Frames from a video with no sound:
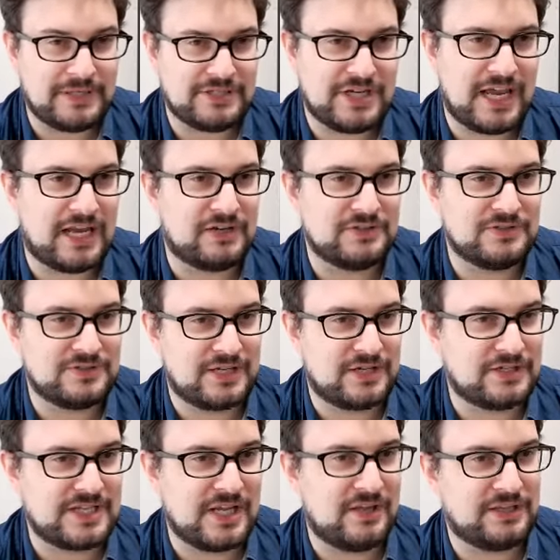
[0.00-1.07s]
channels that are
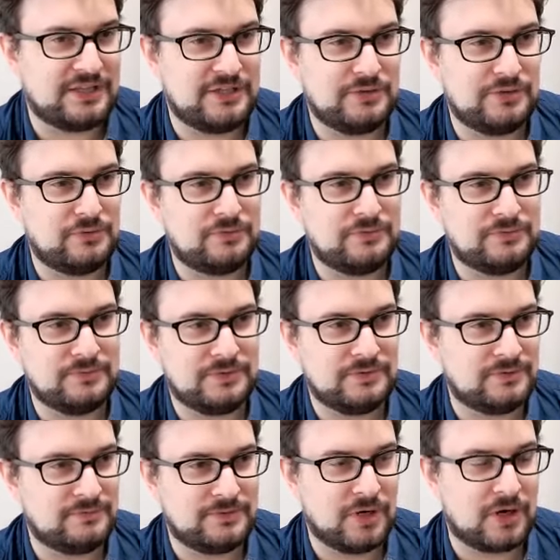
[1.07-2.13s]
selling you
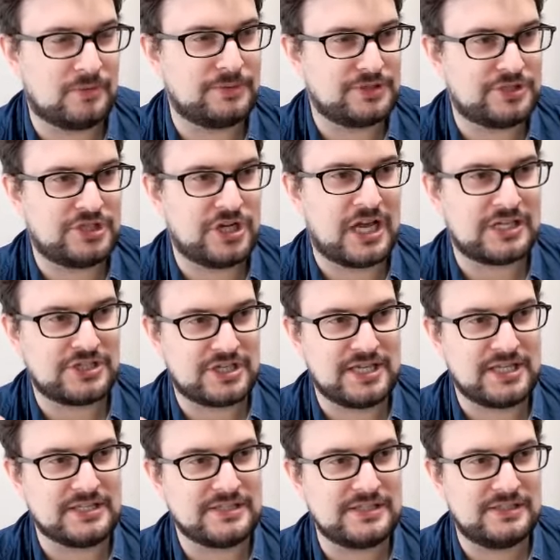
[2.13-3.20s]
garbage
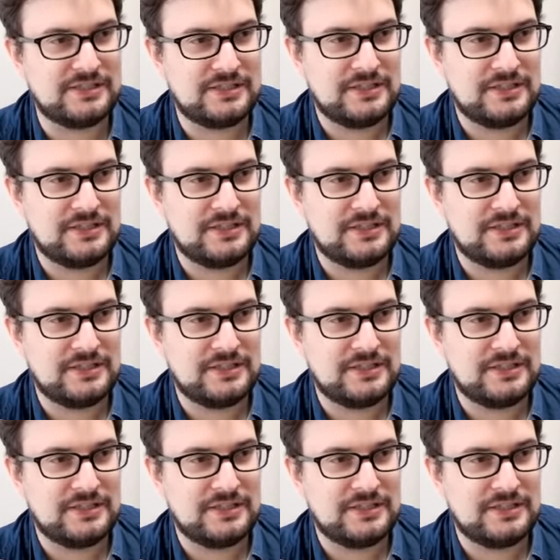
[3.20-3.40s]
tchotchkes,